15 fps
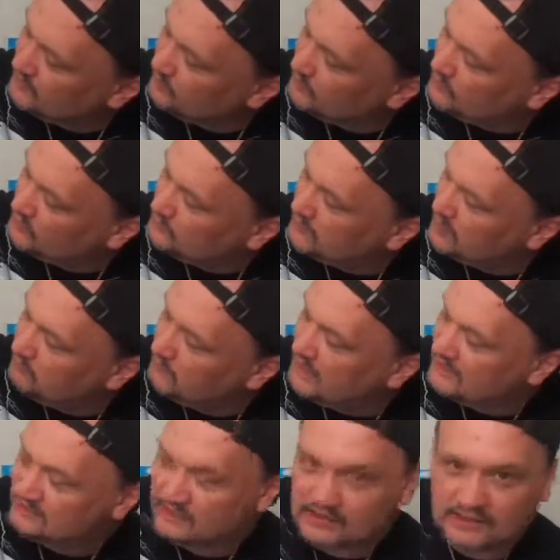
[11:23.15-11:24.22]
he's supposed to be a
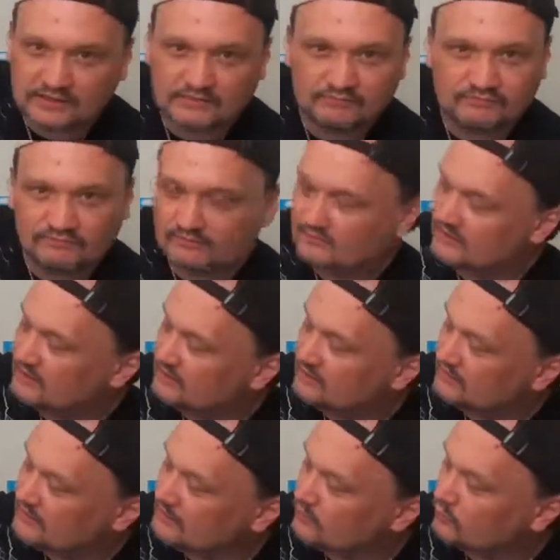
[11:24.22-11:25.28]
bad guy,
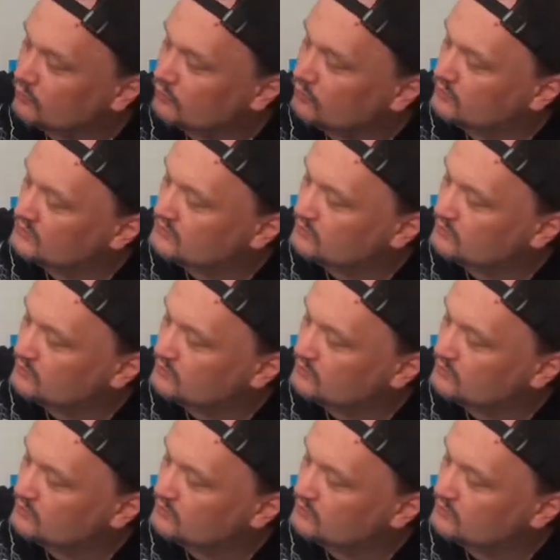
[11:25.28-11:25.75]
not a hero.